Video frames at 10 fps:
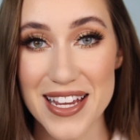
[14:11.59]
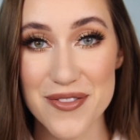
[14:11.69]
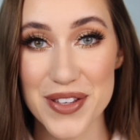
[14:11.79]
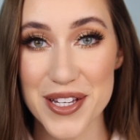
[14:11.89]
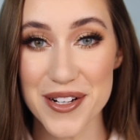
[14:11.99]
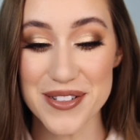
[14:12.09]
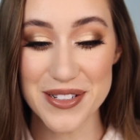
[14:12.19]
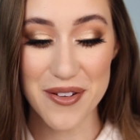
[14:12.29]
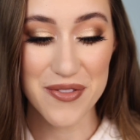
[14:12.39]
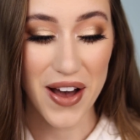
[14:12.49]
I figured,
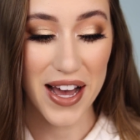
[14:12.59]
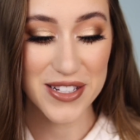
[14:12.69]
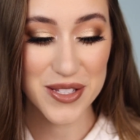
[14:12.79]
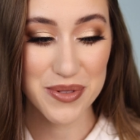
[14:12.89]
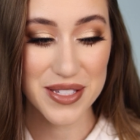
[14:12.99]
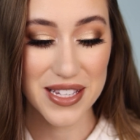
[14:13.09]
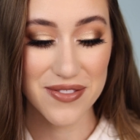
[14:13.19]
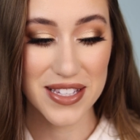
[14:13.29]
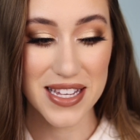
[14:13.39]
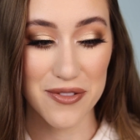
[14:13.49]
you know, if I just
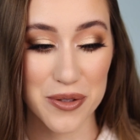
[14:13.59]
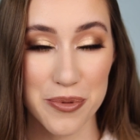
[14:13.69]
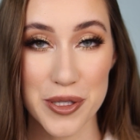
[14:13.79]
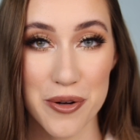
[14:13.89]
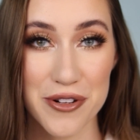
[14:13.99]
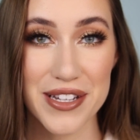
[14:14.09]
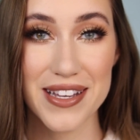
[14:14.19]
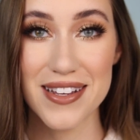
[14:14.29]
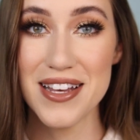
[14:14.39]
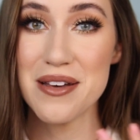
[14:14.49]
received this after pre-ordering
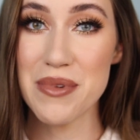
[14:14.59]
it,